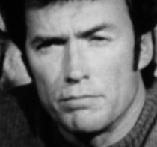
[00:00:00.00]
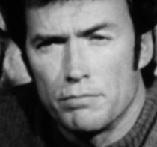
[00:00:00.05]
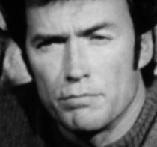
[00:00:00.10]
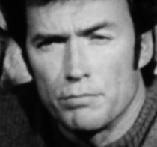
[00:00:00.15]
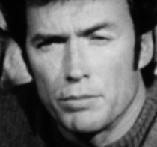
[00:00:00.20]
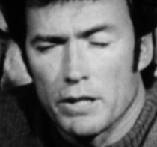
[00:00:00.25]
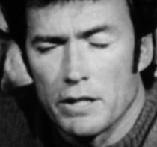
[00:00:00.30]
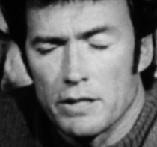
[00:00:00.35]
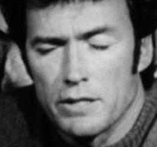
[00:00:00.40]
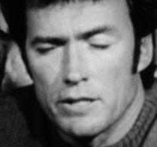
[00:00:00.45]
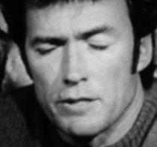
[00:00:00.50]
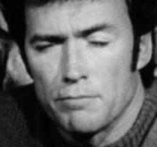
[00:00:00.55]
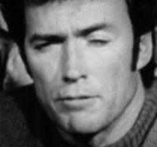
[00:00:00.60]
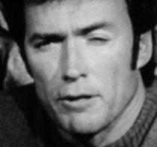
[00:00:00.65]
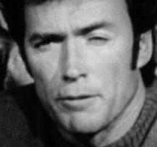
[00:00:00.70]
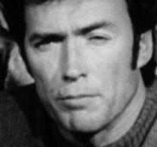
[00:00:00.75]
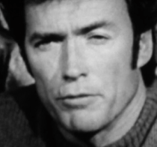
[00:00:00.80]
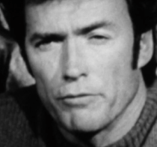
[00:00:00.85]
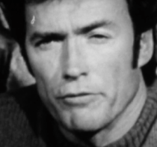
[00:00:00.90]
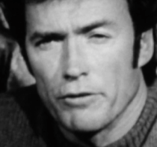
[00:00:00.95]
because it's my
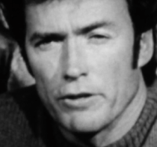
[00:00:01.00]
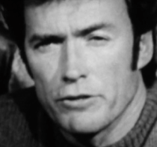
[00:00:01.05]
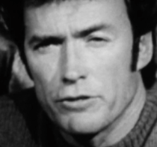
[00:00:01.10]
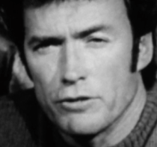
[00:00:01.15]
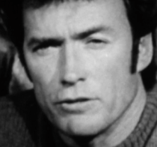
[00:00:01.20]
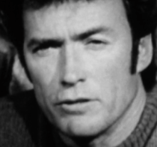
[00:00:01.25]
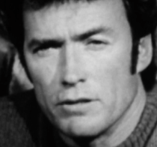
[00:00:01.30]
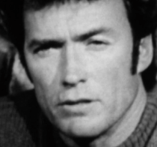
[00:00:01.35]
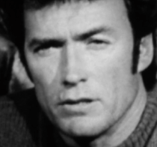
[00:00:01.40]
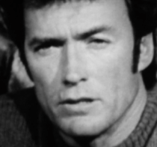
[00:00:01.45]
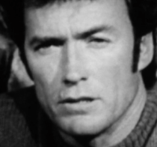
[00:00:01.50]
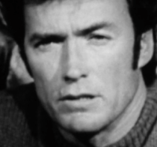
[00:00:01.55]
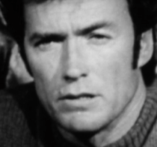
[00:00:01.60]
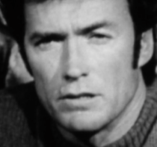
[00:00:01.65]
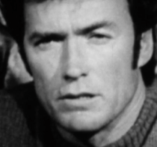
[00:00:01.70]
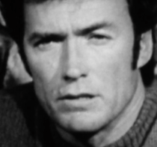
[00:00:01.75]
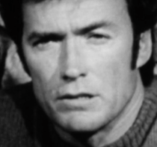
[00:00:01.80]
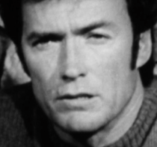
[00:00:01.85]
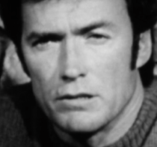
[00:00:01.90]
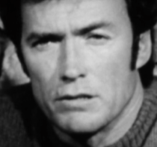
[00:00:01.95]
profession
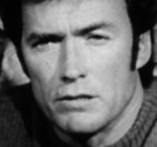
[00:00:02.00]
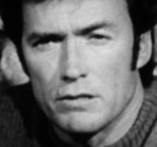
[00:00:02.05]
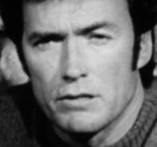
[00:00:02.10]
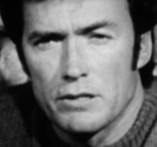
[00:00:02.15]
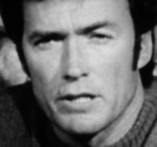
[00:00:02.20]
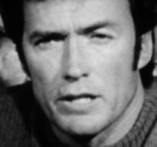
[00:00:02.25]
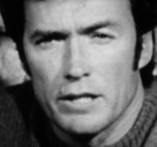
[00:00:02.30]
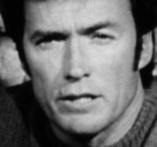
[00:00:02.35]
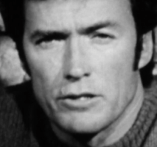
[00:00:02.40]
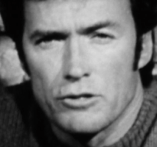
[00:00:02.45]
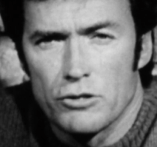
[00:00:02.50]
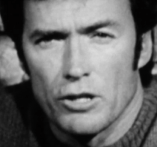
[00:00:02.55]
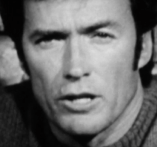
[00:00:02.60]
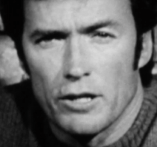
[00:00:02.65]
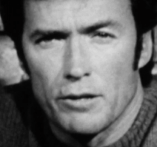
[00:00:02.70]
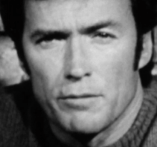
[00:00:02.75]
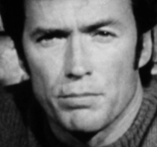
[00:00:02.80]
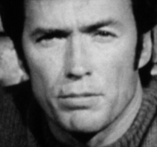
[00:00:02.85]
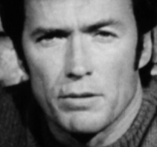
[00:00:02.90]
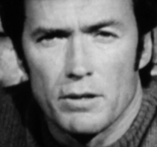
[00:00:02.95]
to stay in shape.